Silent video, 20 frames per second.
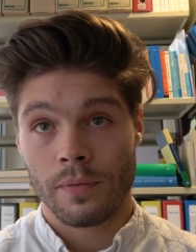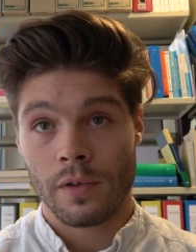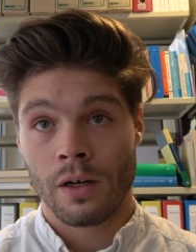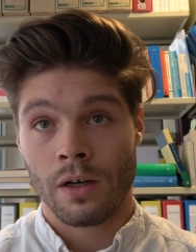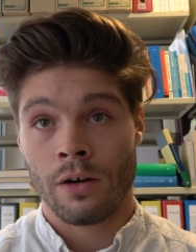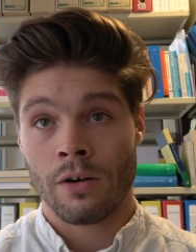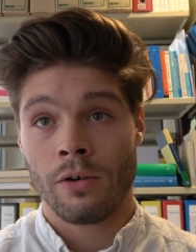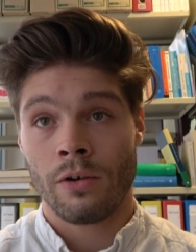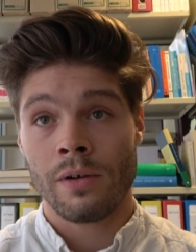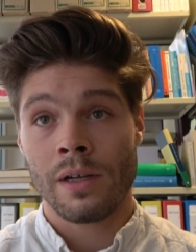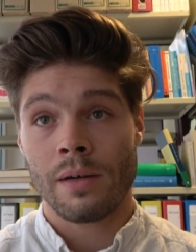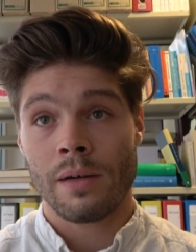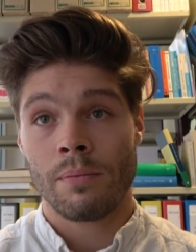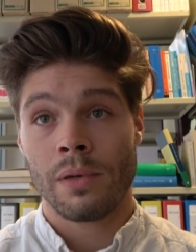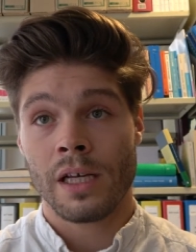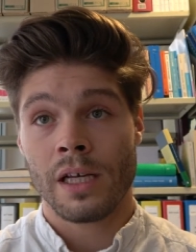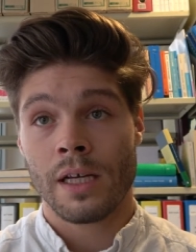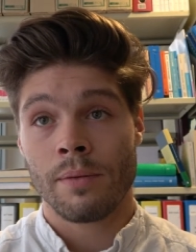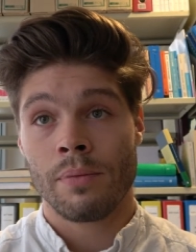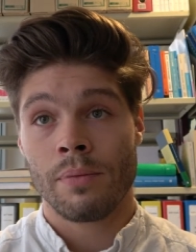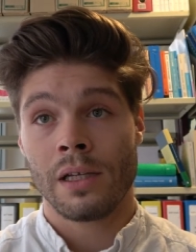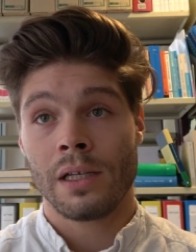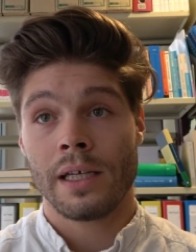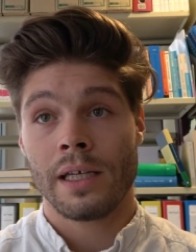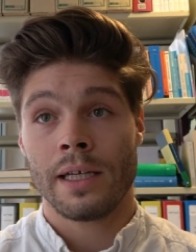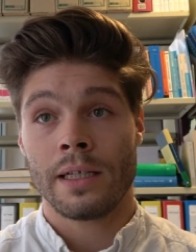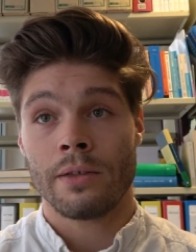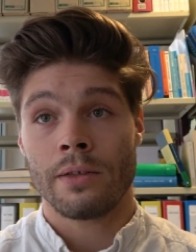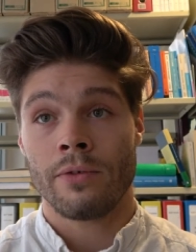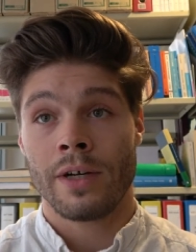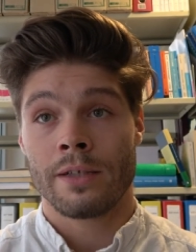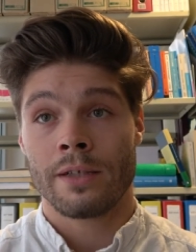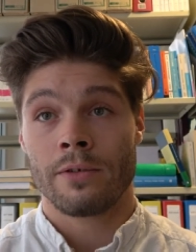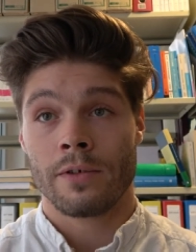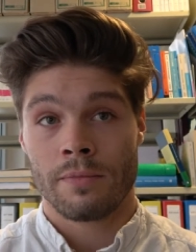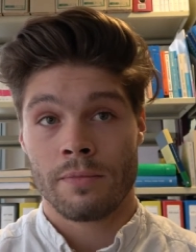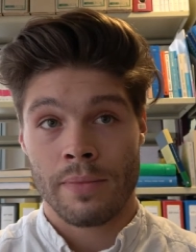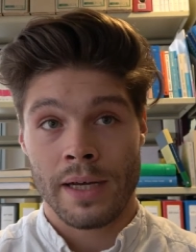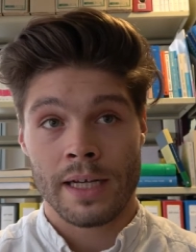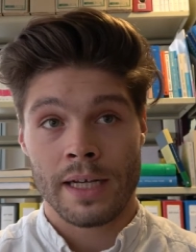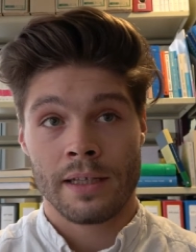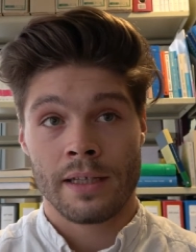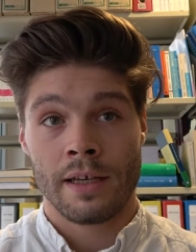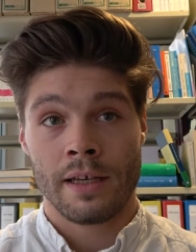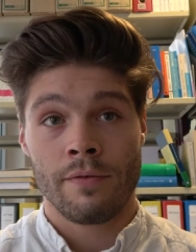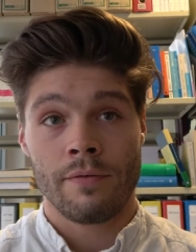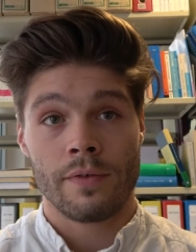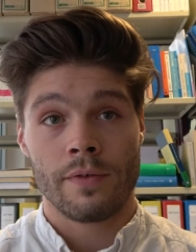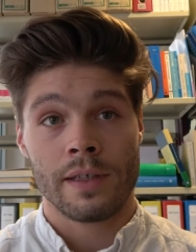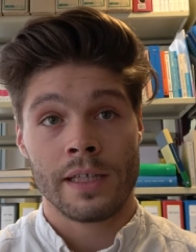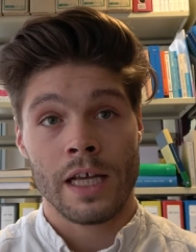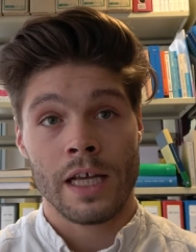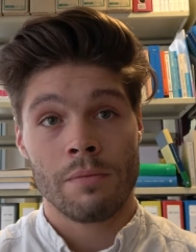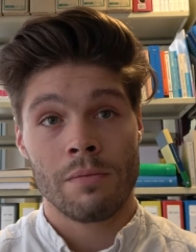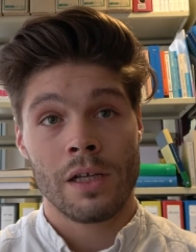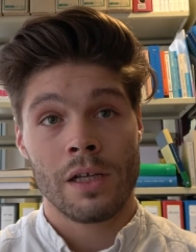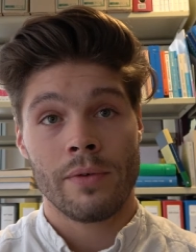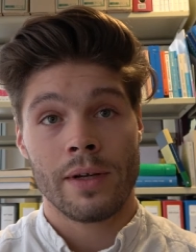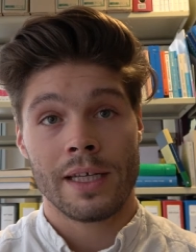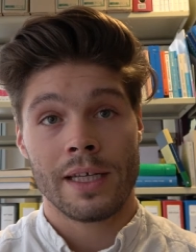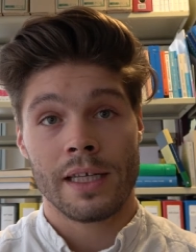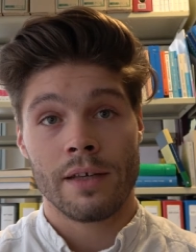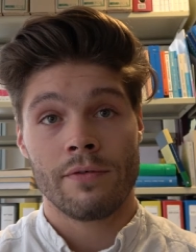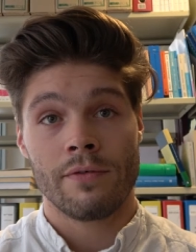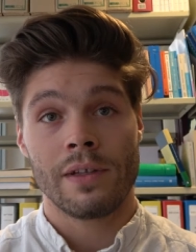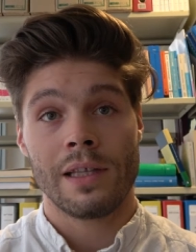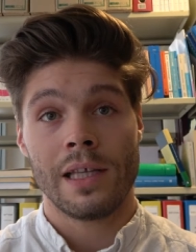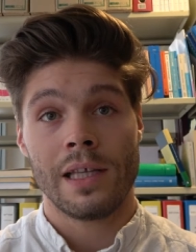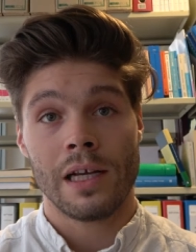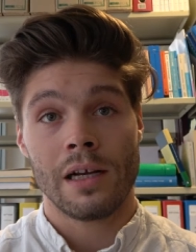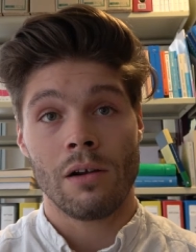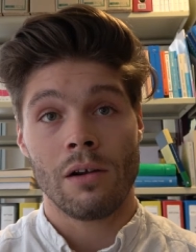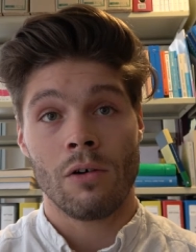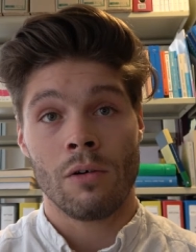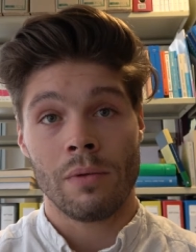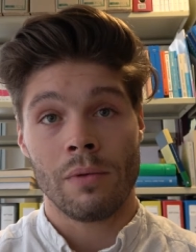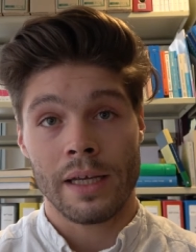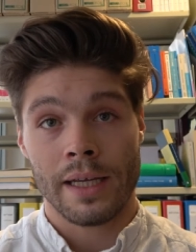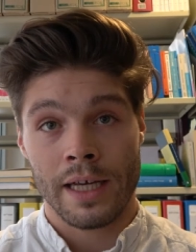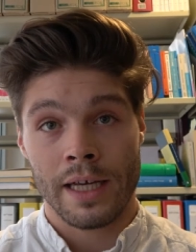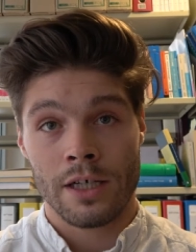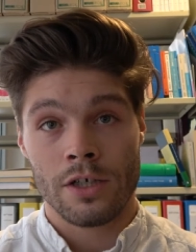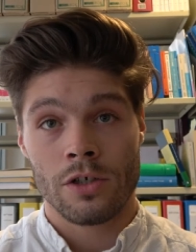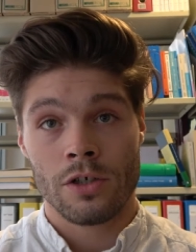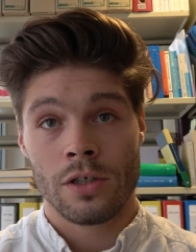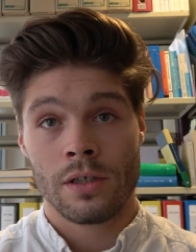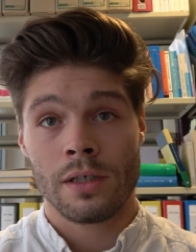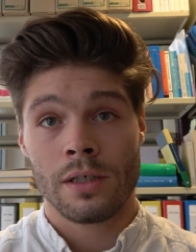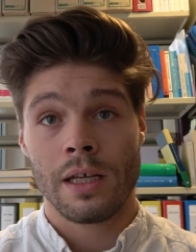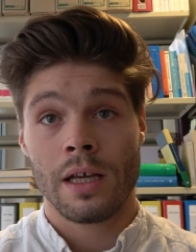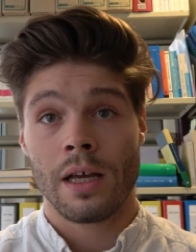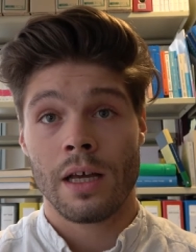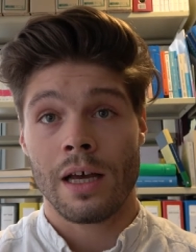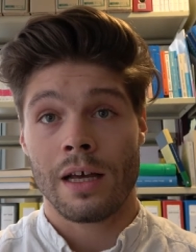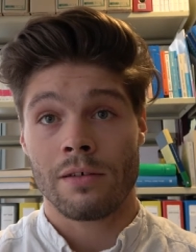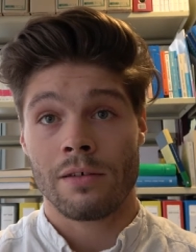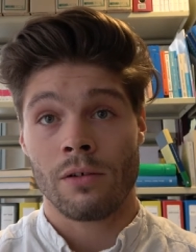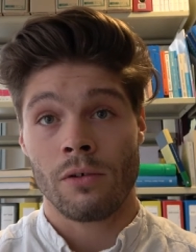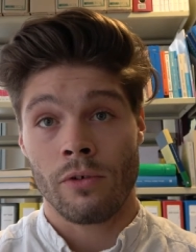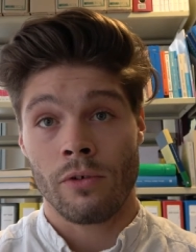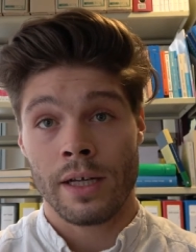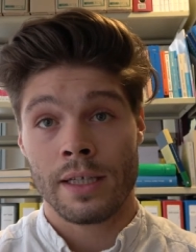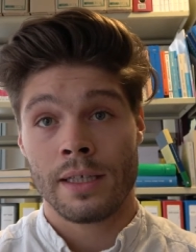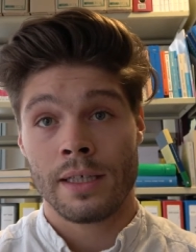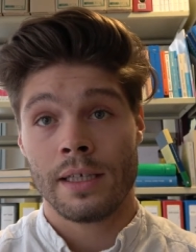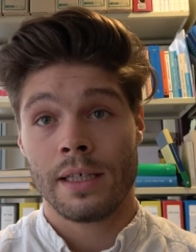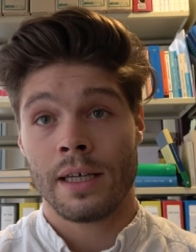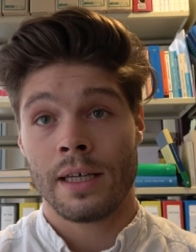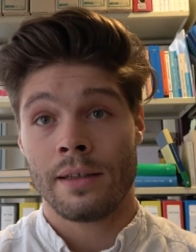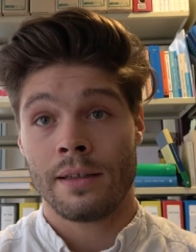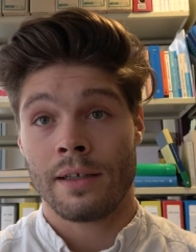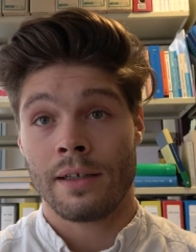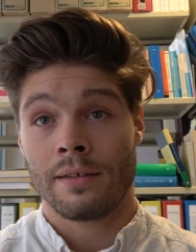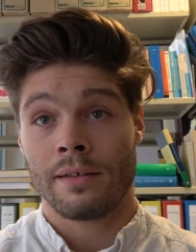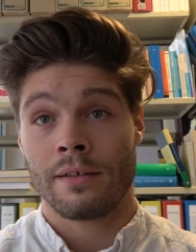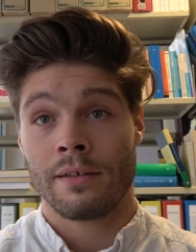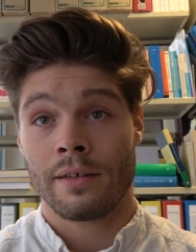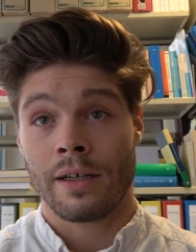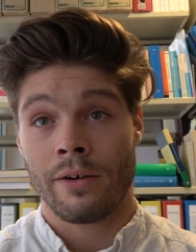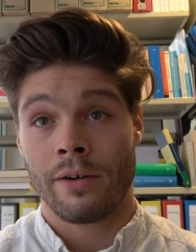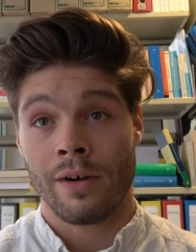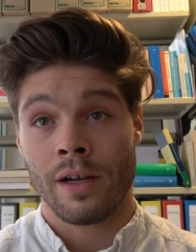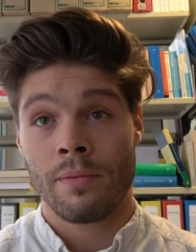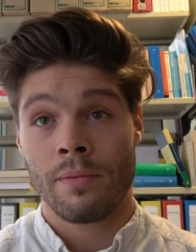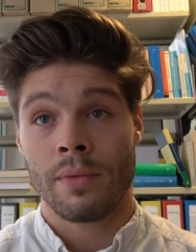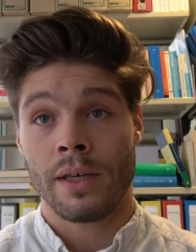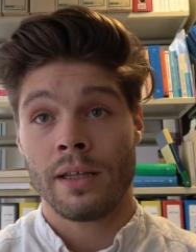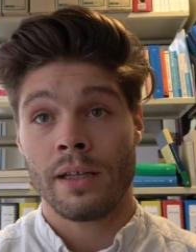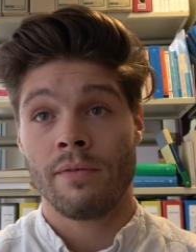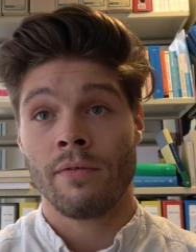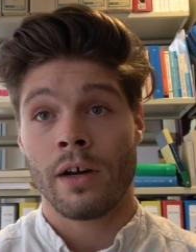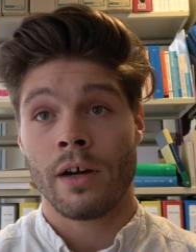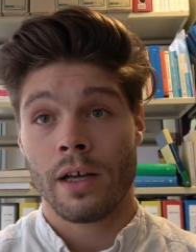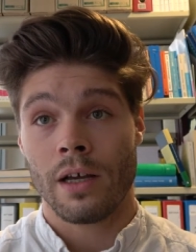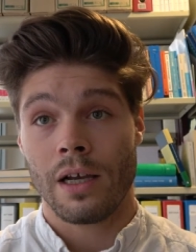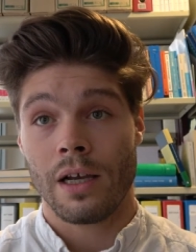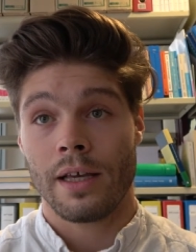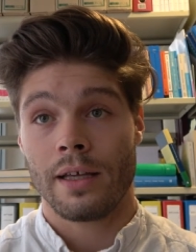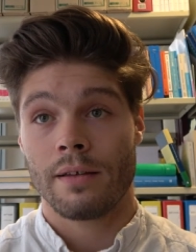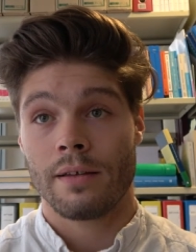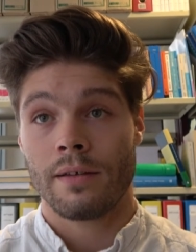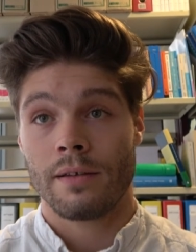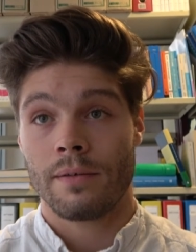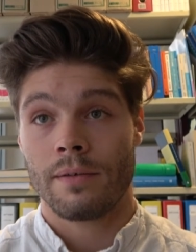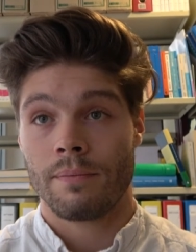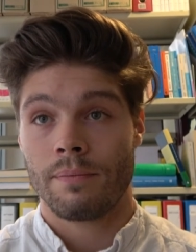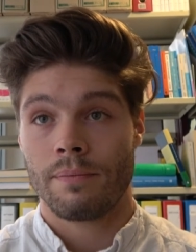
are only applicable in retrospective, namely when a given legal obligation has already and necessarily been violated.